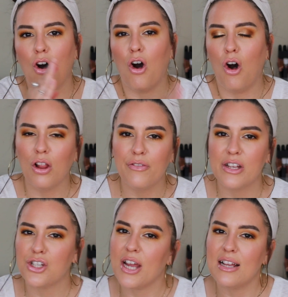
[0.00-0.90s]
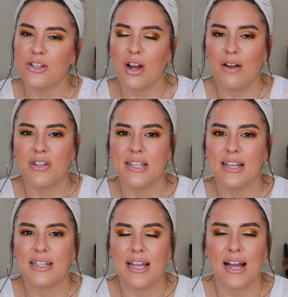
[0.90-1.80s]
all of the shades are obviously the
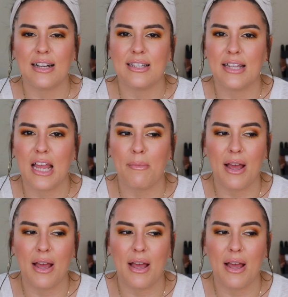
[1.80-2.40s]
exact same,